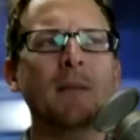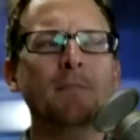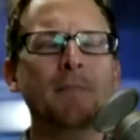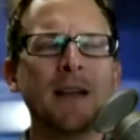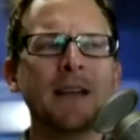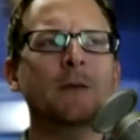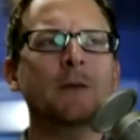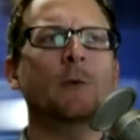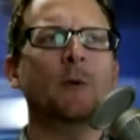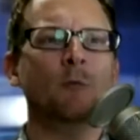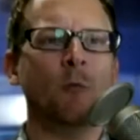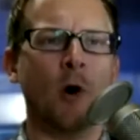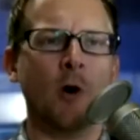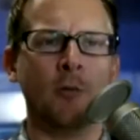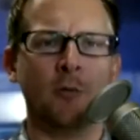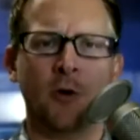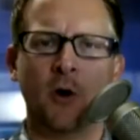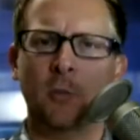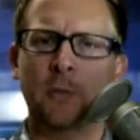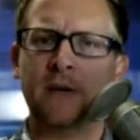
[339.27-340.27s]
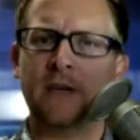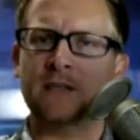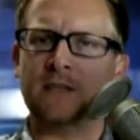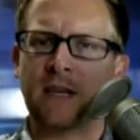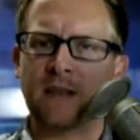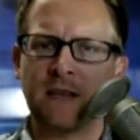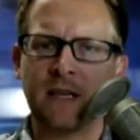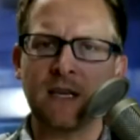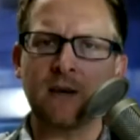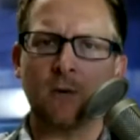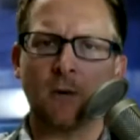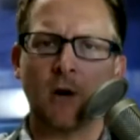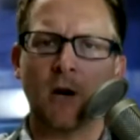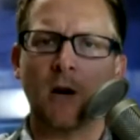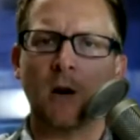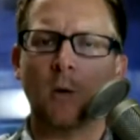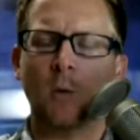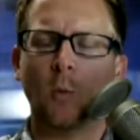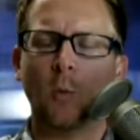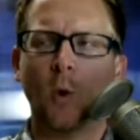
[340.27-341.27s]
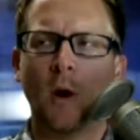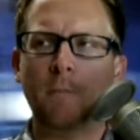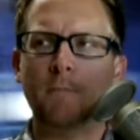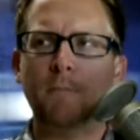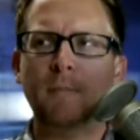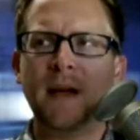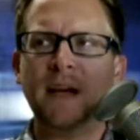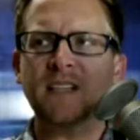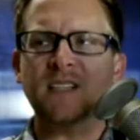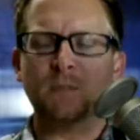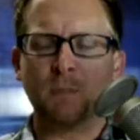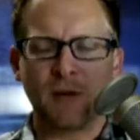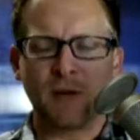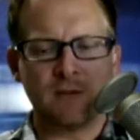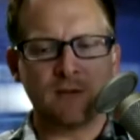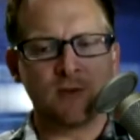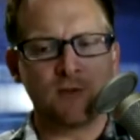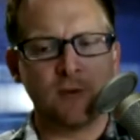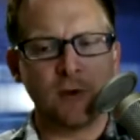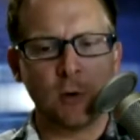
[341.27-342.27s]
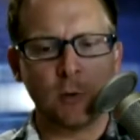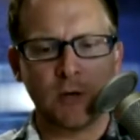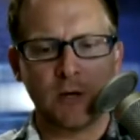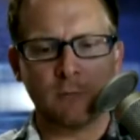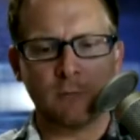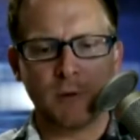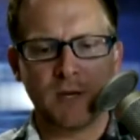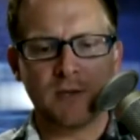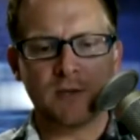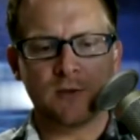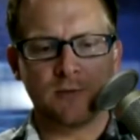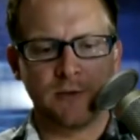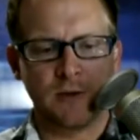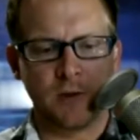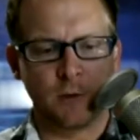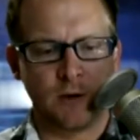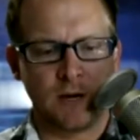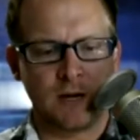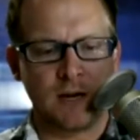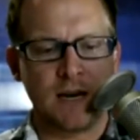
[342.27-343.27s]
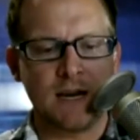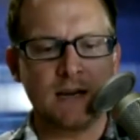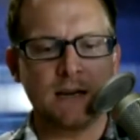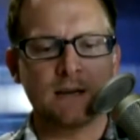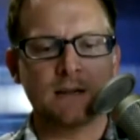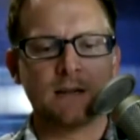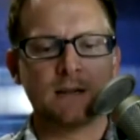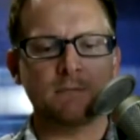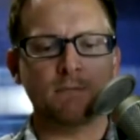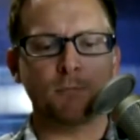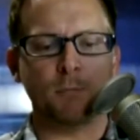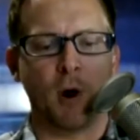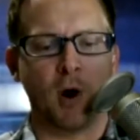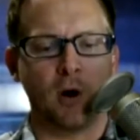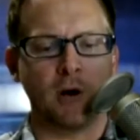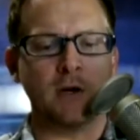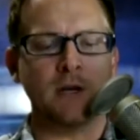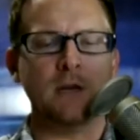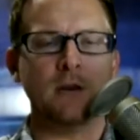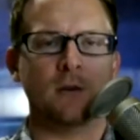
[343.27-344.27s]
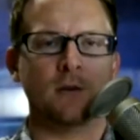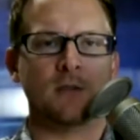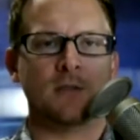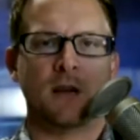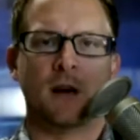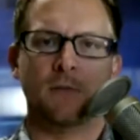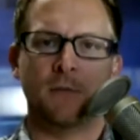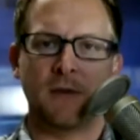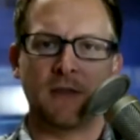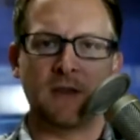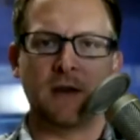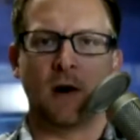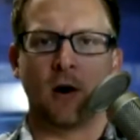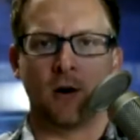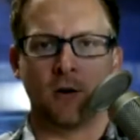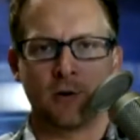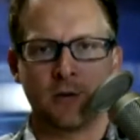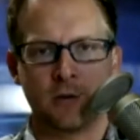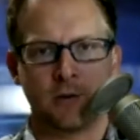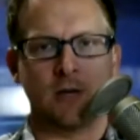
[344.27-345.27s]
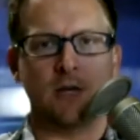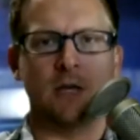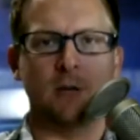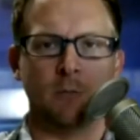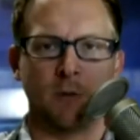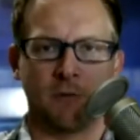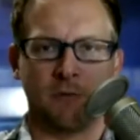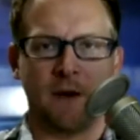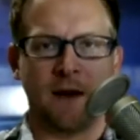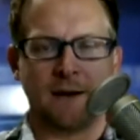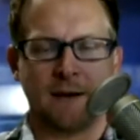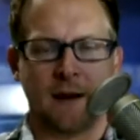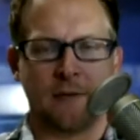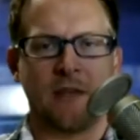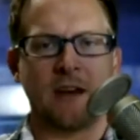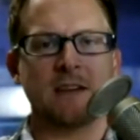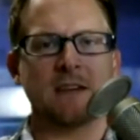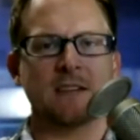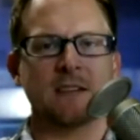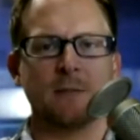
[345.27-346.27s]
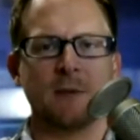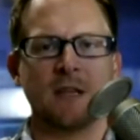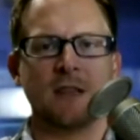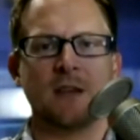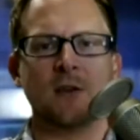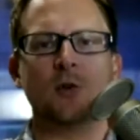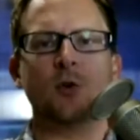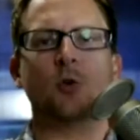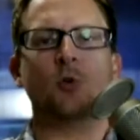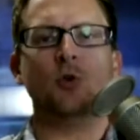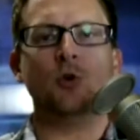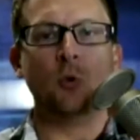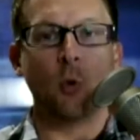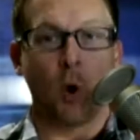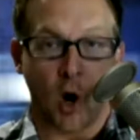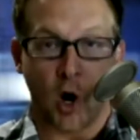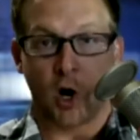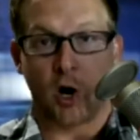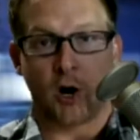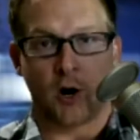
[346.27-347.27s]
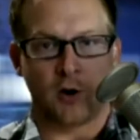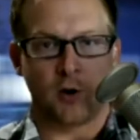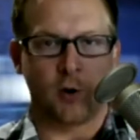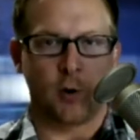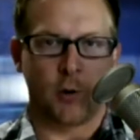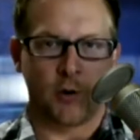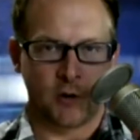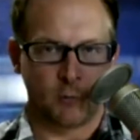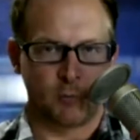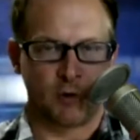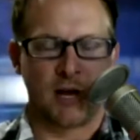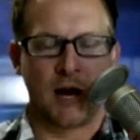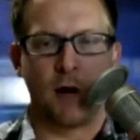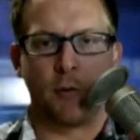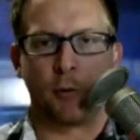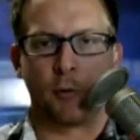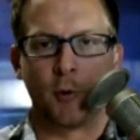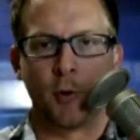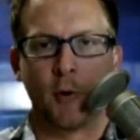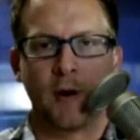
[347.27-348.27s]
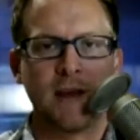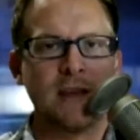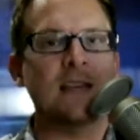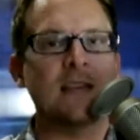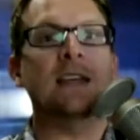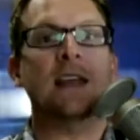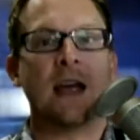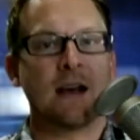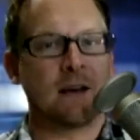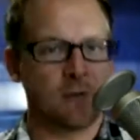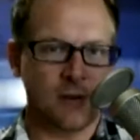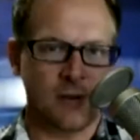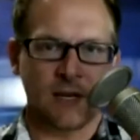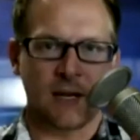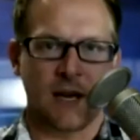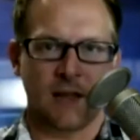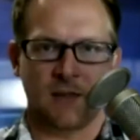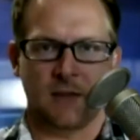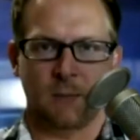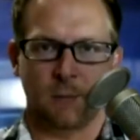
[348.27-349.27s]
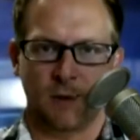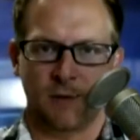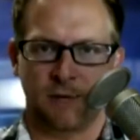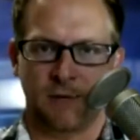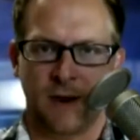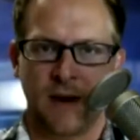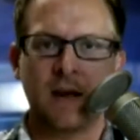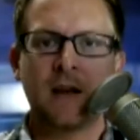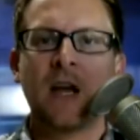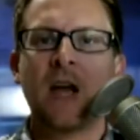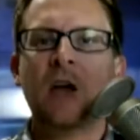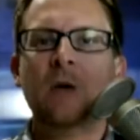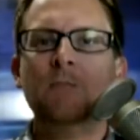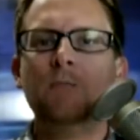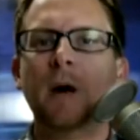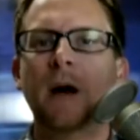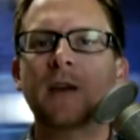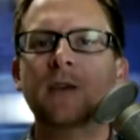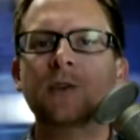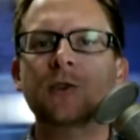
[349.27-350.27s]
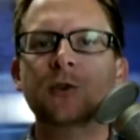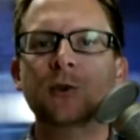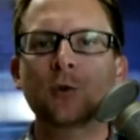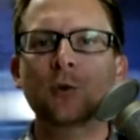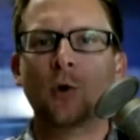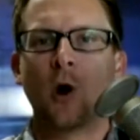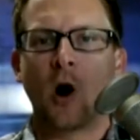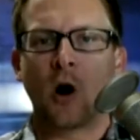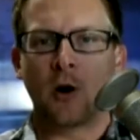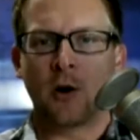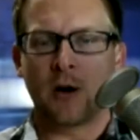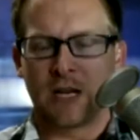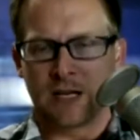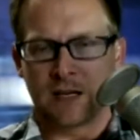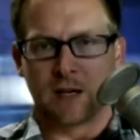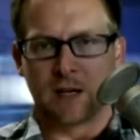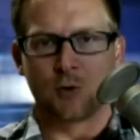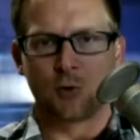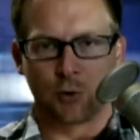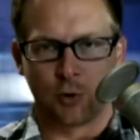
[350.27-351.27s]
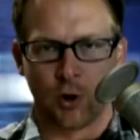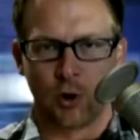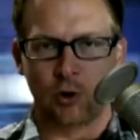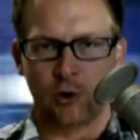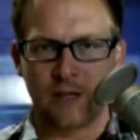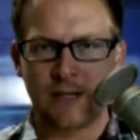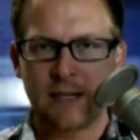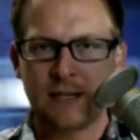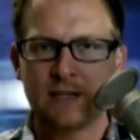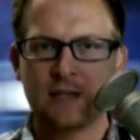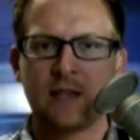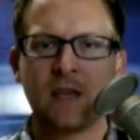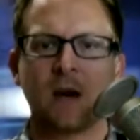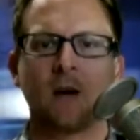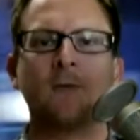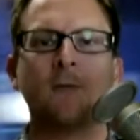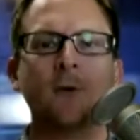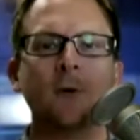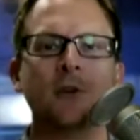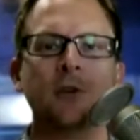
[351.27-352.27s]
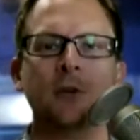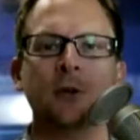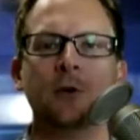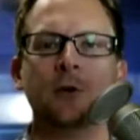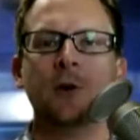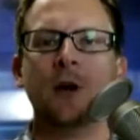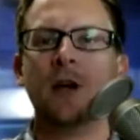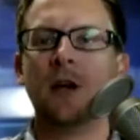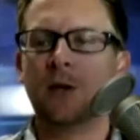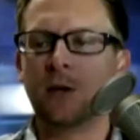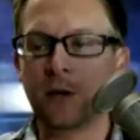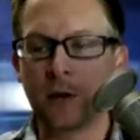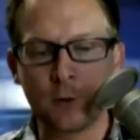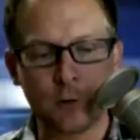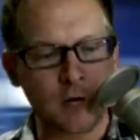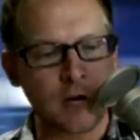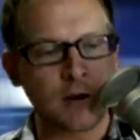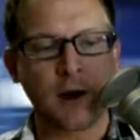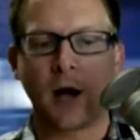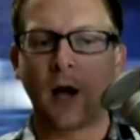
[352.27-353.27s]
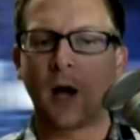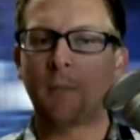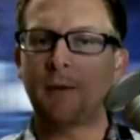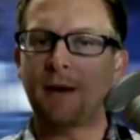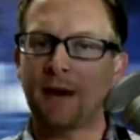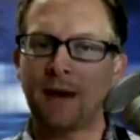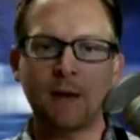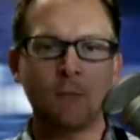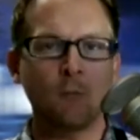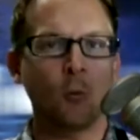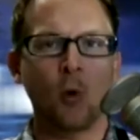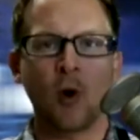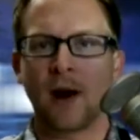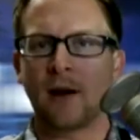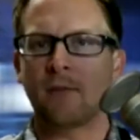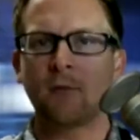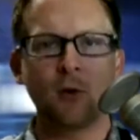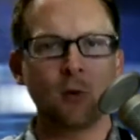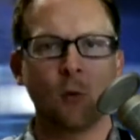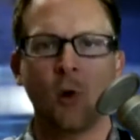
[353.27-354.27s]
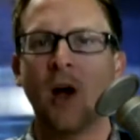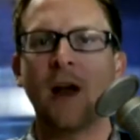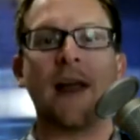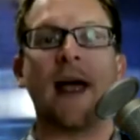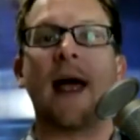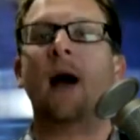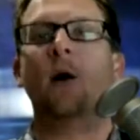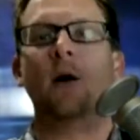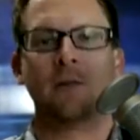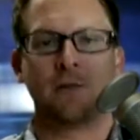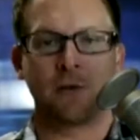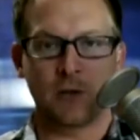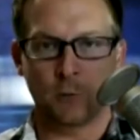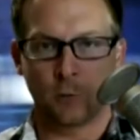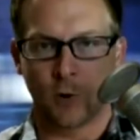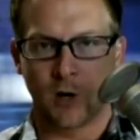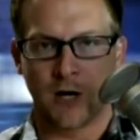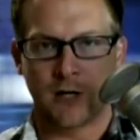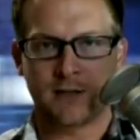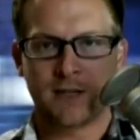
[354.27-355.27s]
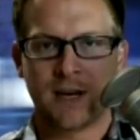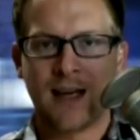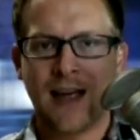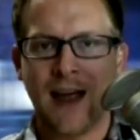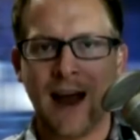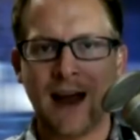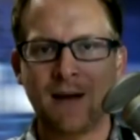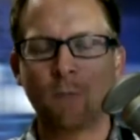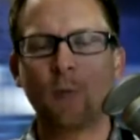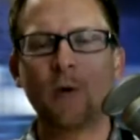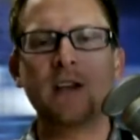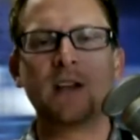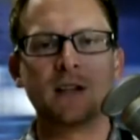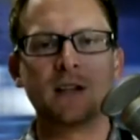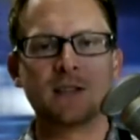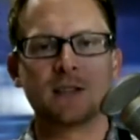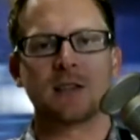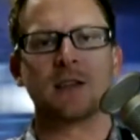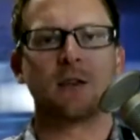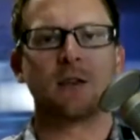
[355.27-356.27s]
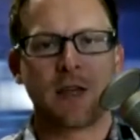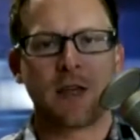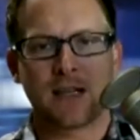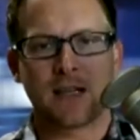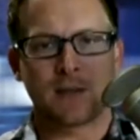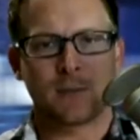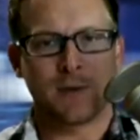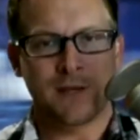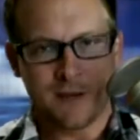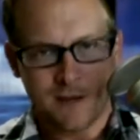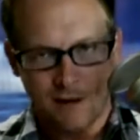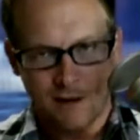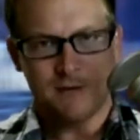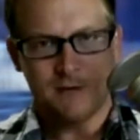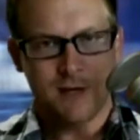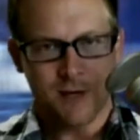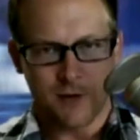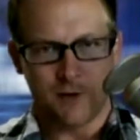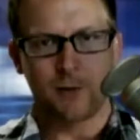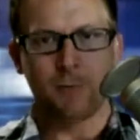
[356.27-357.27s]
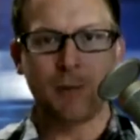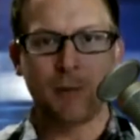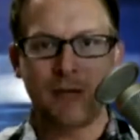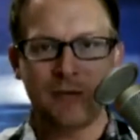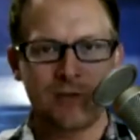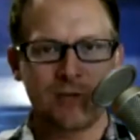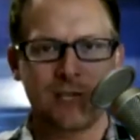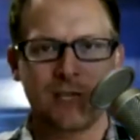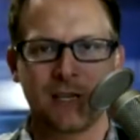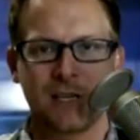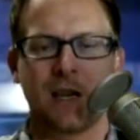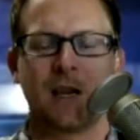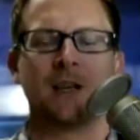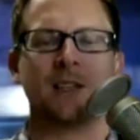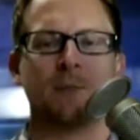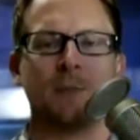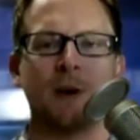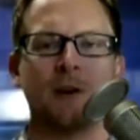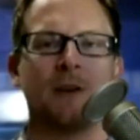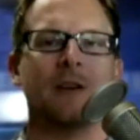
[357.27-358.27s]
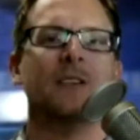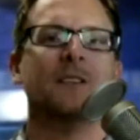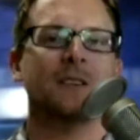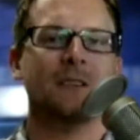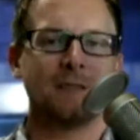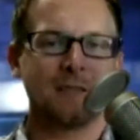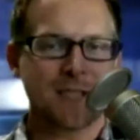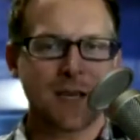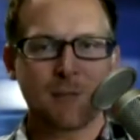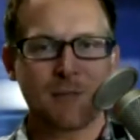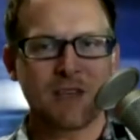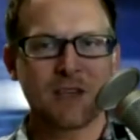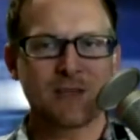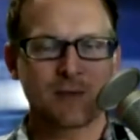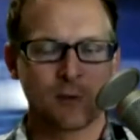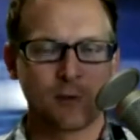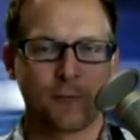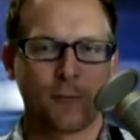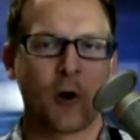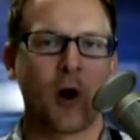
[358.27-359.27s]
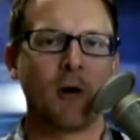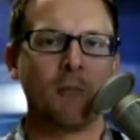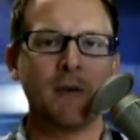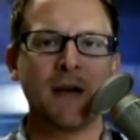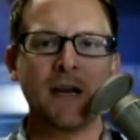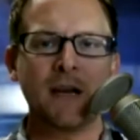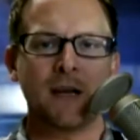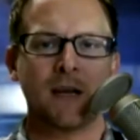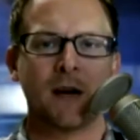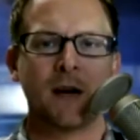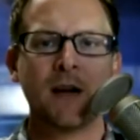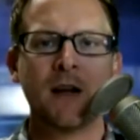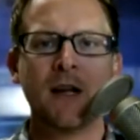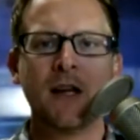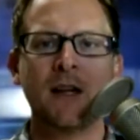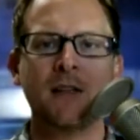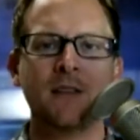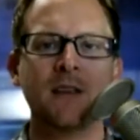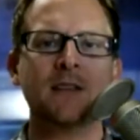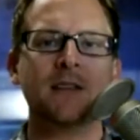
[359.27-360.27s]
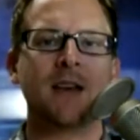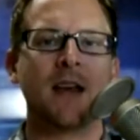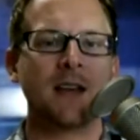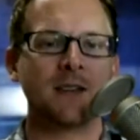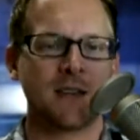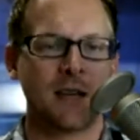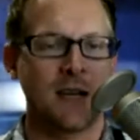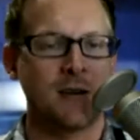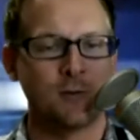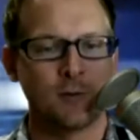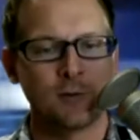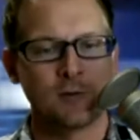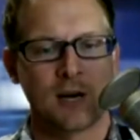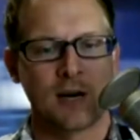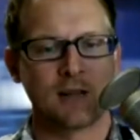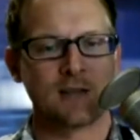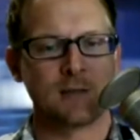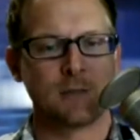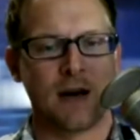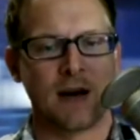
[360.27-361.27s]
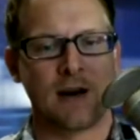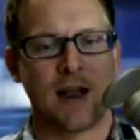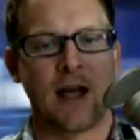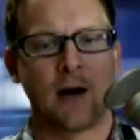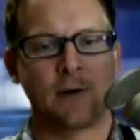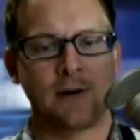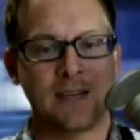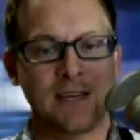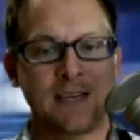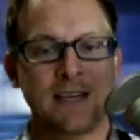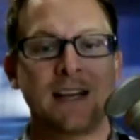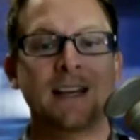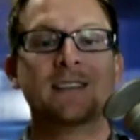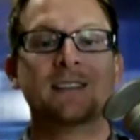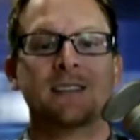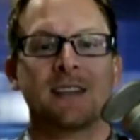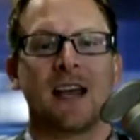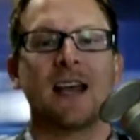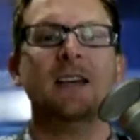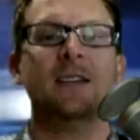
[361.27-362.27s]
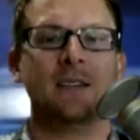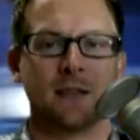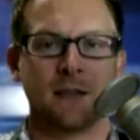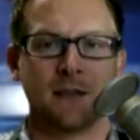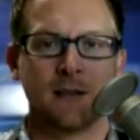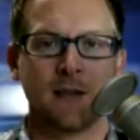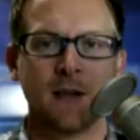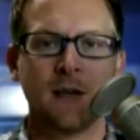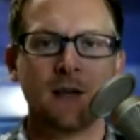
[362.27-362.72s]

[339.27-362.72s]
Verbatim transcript: am betting we won't though because I think uh, what makes binge viewing binge viewing is parking yourself at the all you can eat buffet. Now that doesn't mean that you you are going to plow through and eat everything at the buffet, but you are in control. It is there for you. You could come eat whatever you want, however you want, and we consider that to be the you know the binging experience. And the same thing's true for our media. In this case, Andrew talks about how he intended